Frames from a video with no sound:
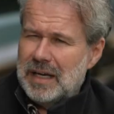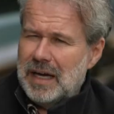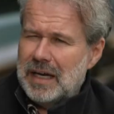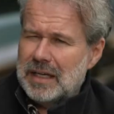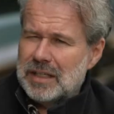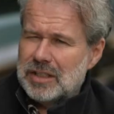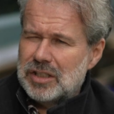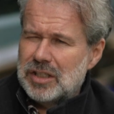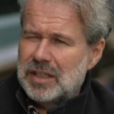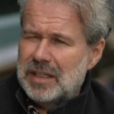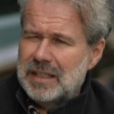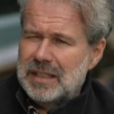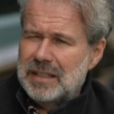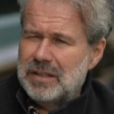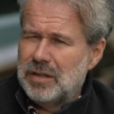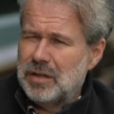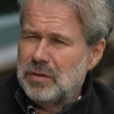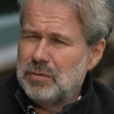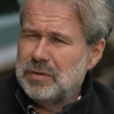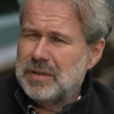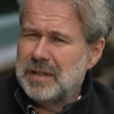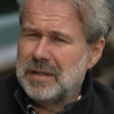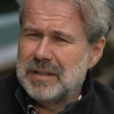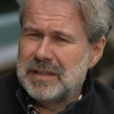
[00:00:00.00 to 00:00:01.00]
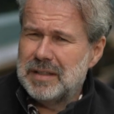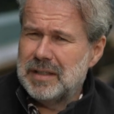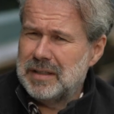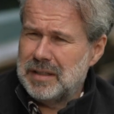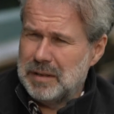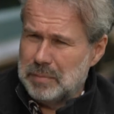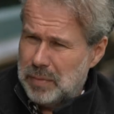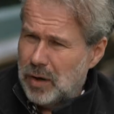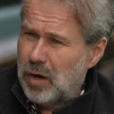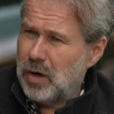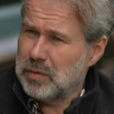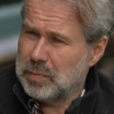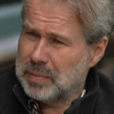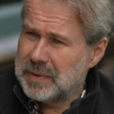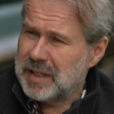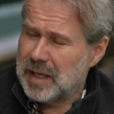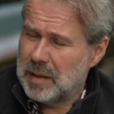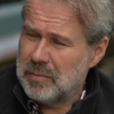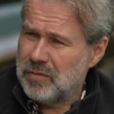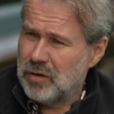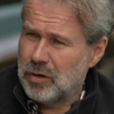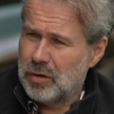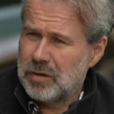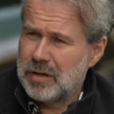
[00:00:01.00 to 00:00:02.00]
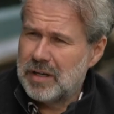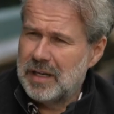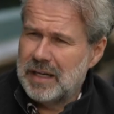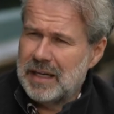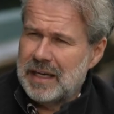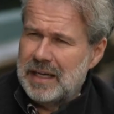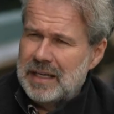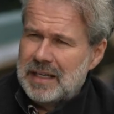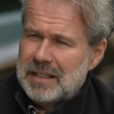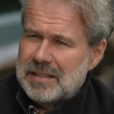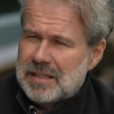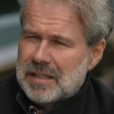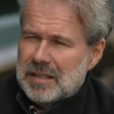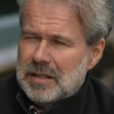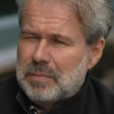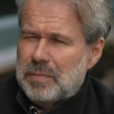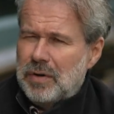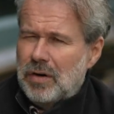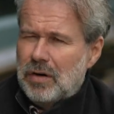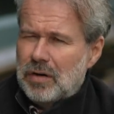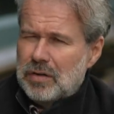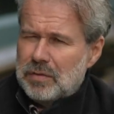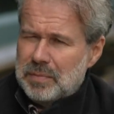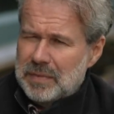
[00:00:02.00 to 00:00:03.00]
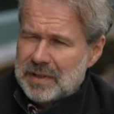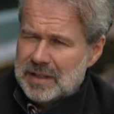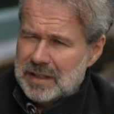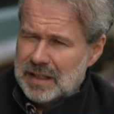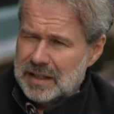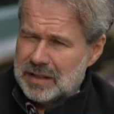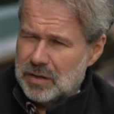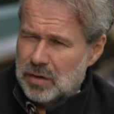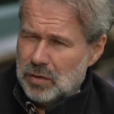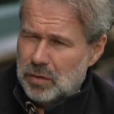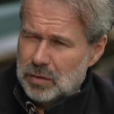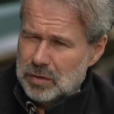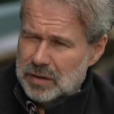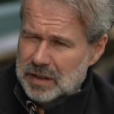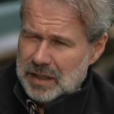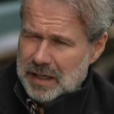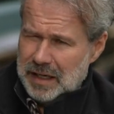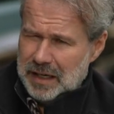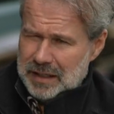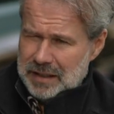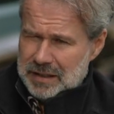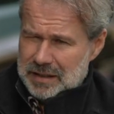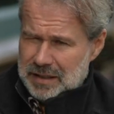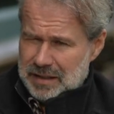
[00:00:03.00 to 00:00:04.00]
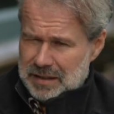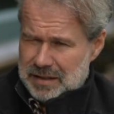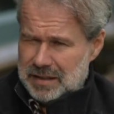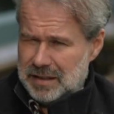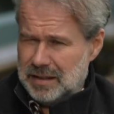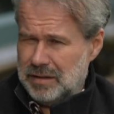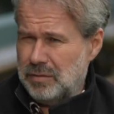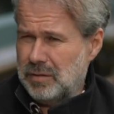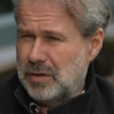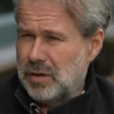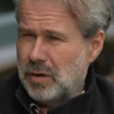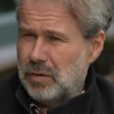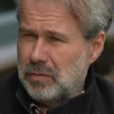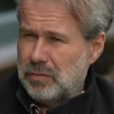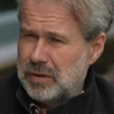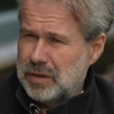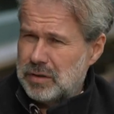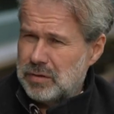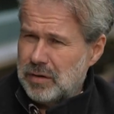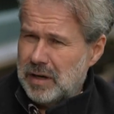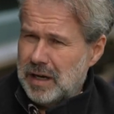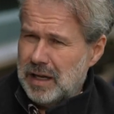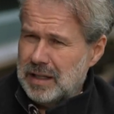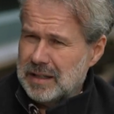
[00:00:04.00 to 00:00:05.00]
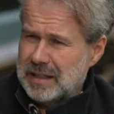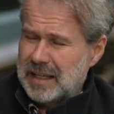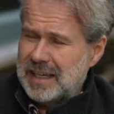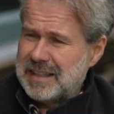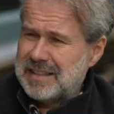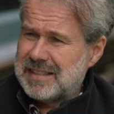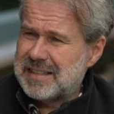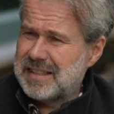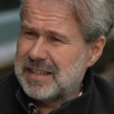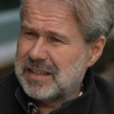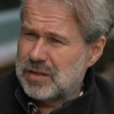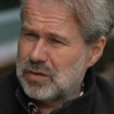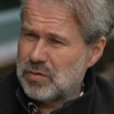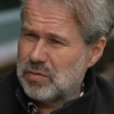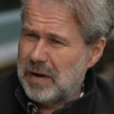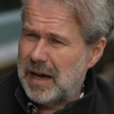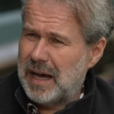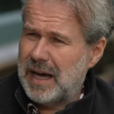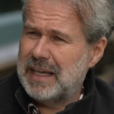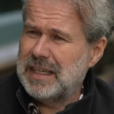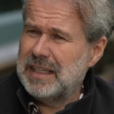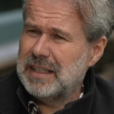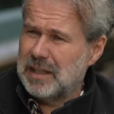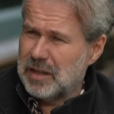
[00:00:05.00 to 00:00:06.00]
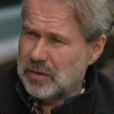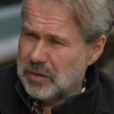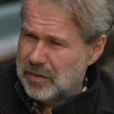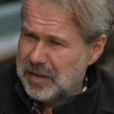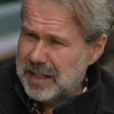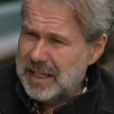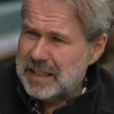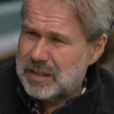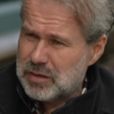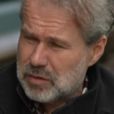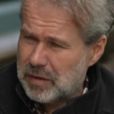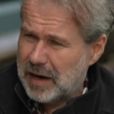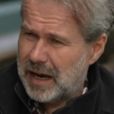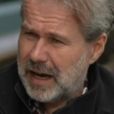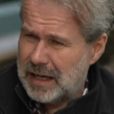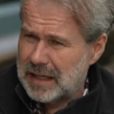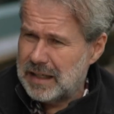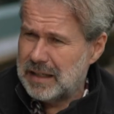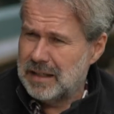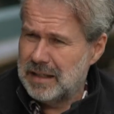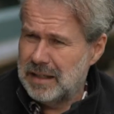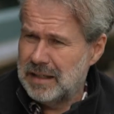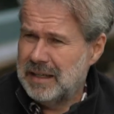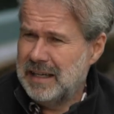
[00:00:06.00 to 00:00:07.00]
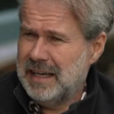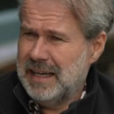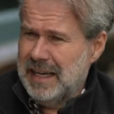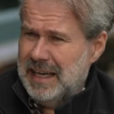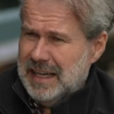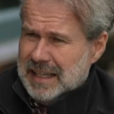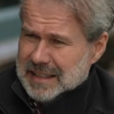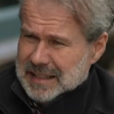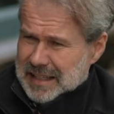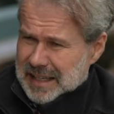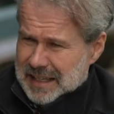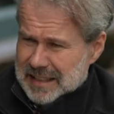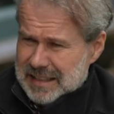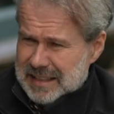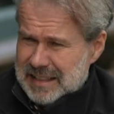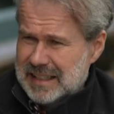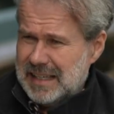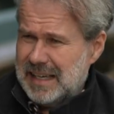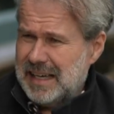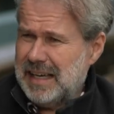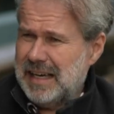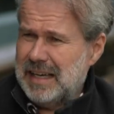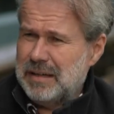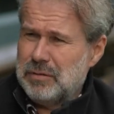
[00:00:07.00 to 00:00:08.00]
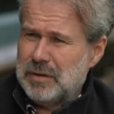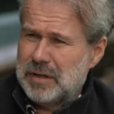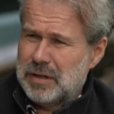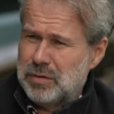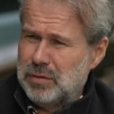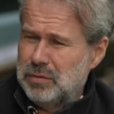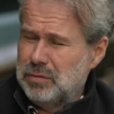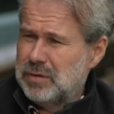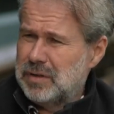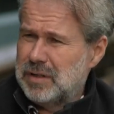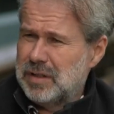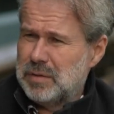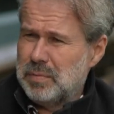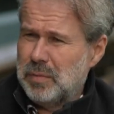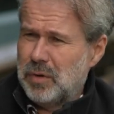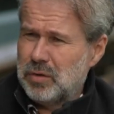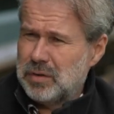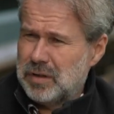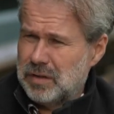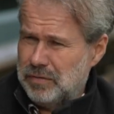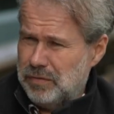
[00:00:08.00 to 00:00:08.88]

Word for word: actually. You know, the, the department I'm working in is the department that coordinated the recovery trial. That's the trial, the trial that uh, recruited more than